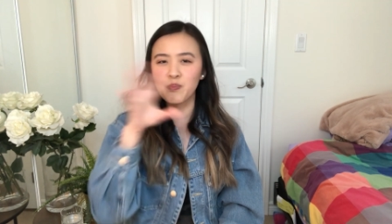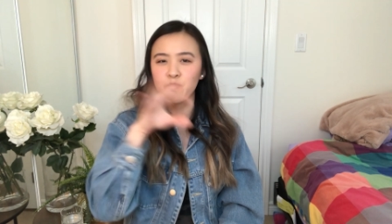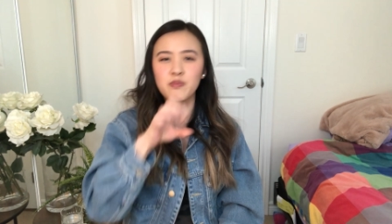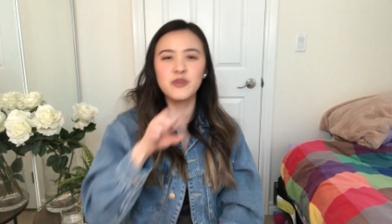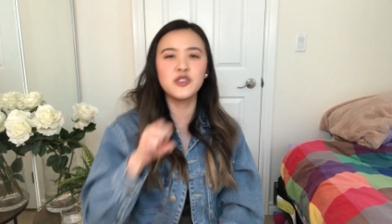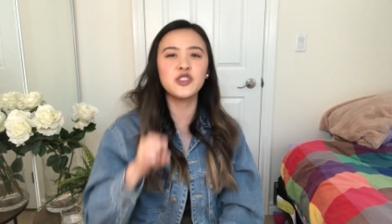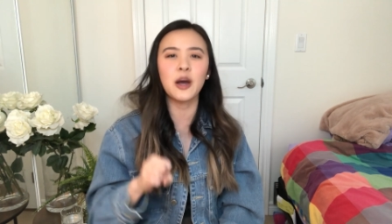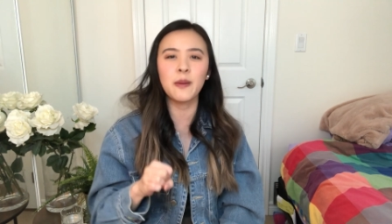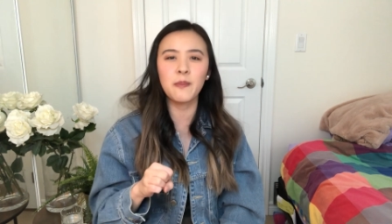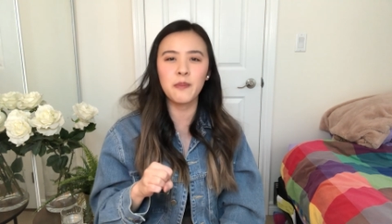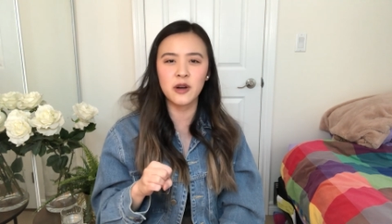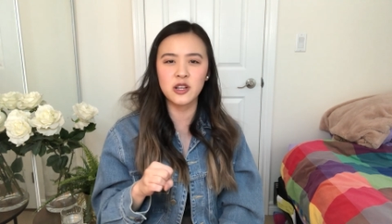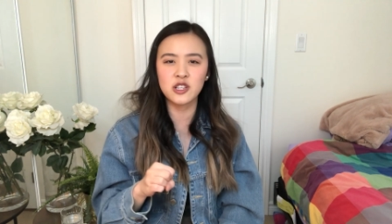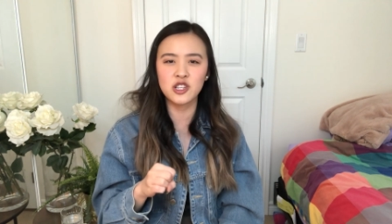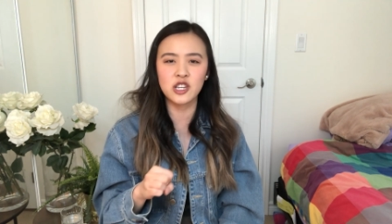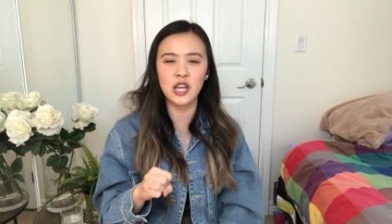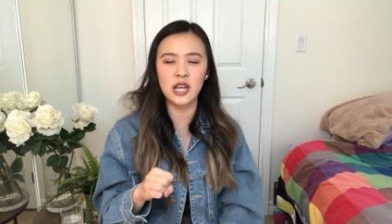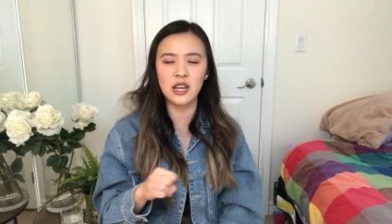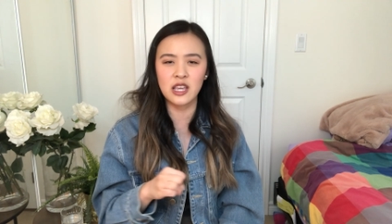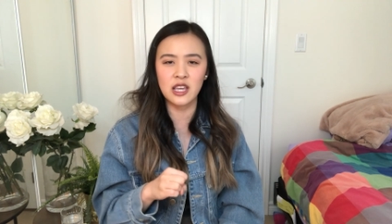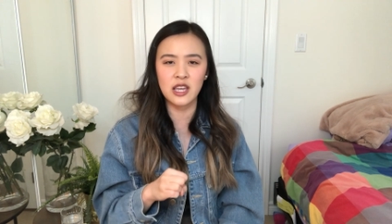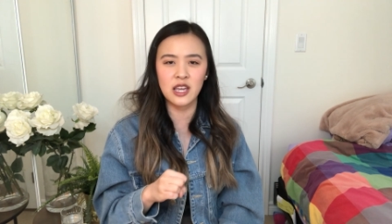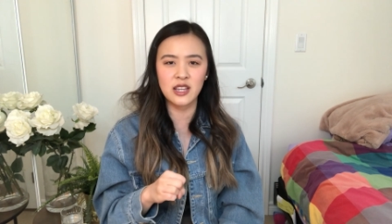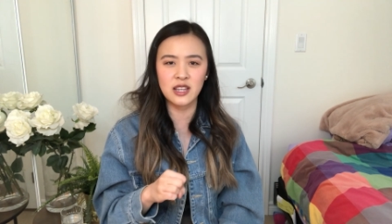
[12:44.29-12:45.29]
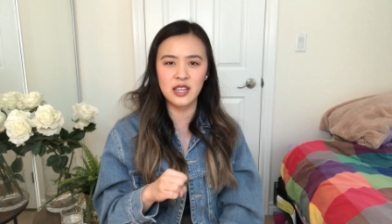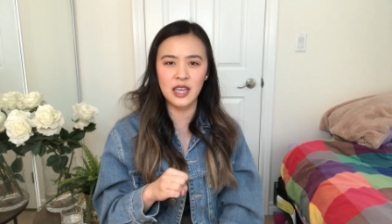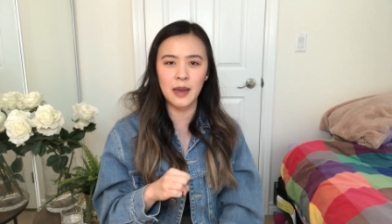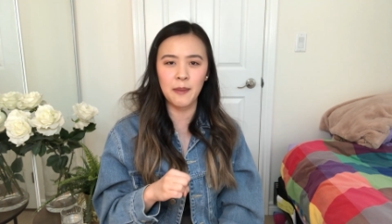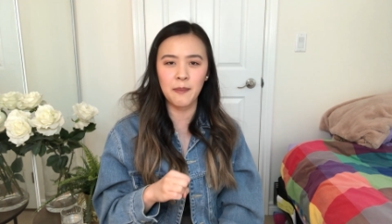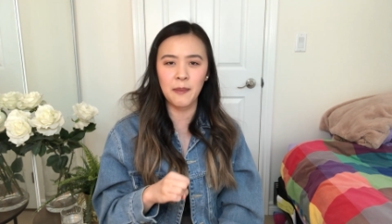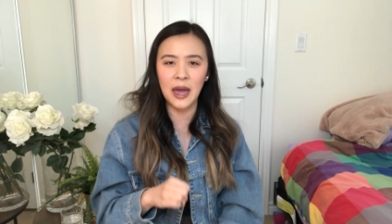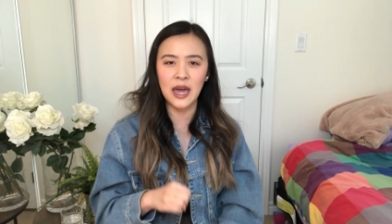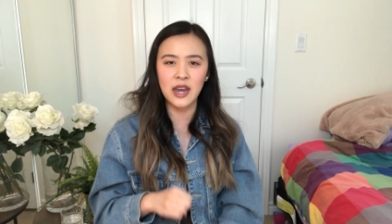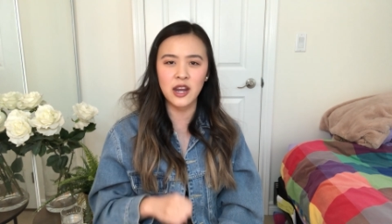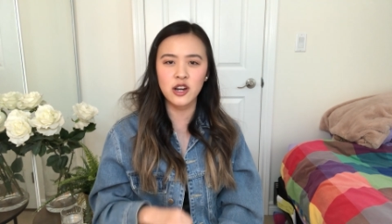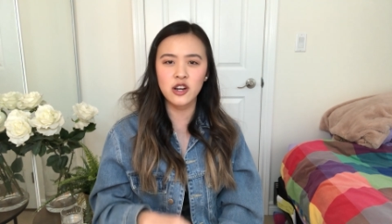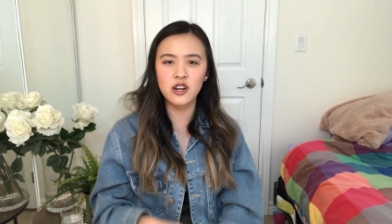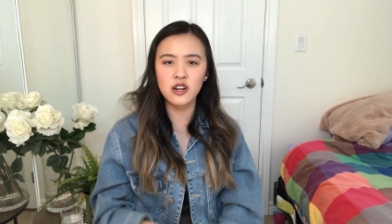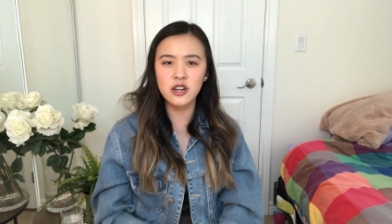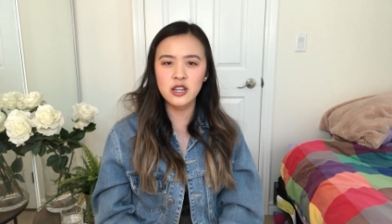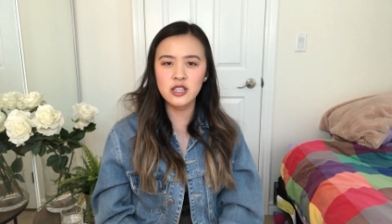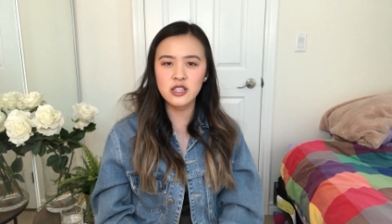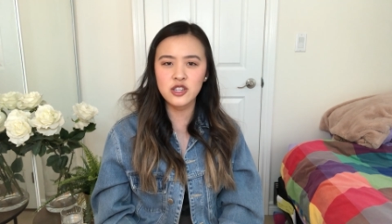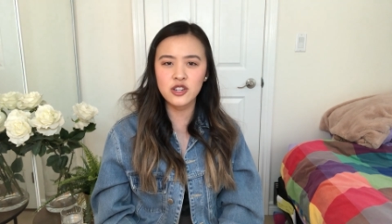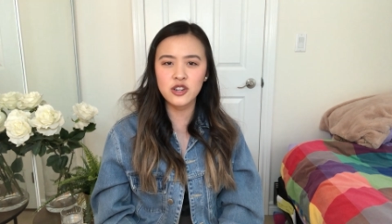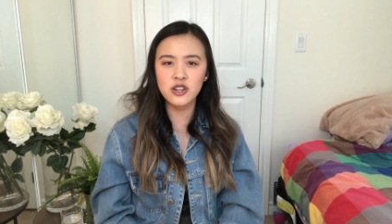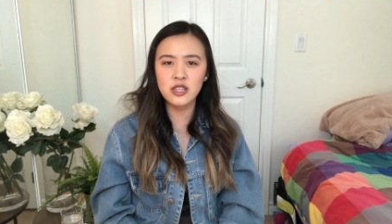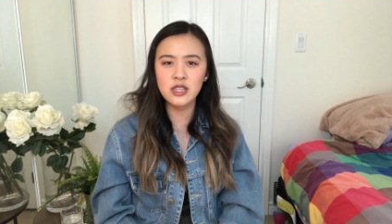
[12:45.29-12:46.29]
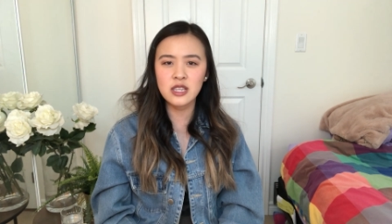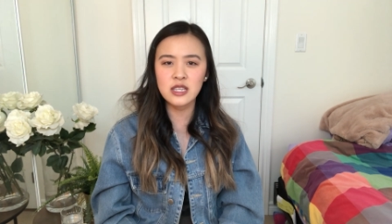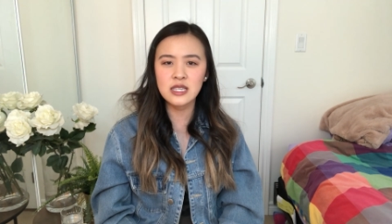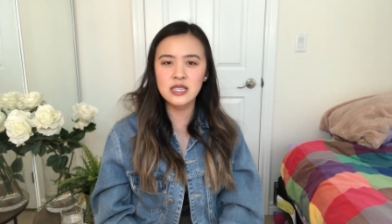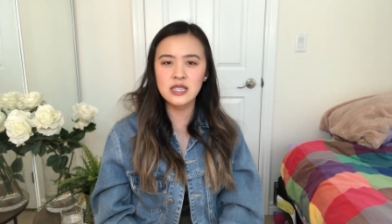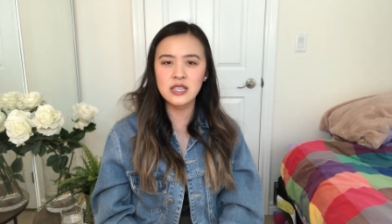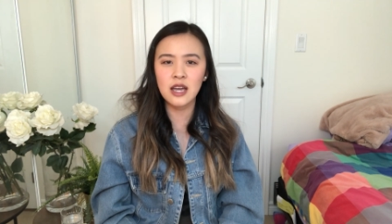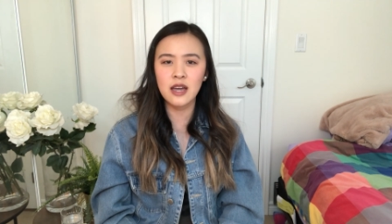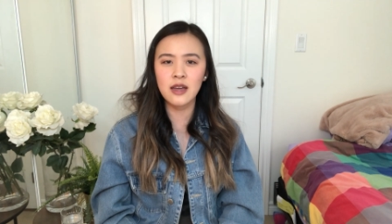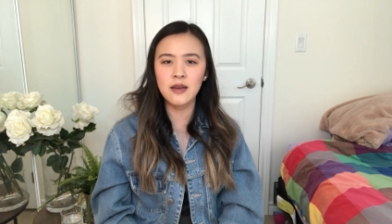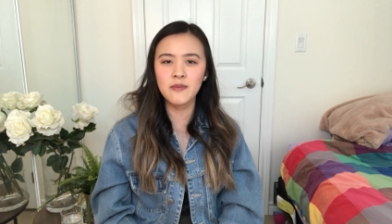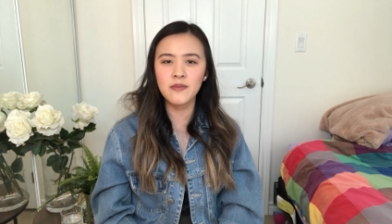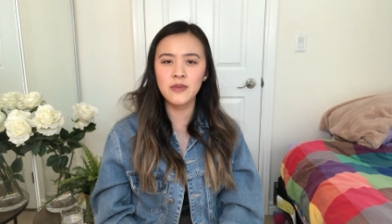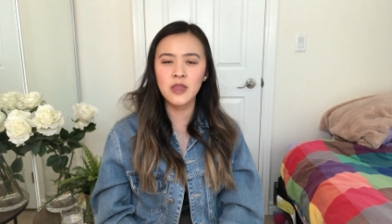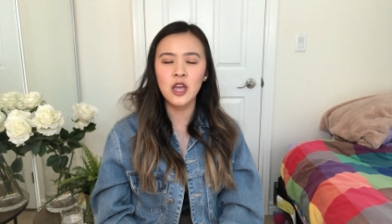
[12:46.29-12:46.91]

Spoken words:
jump on Jenny and get mad at her during this time.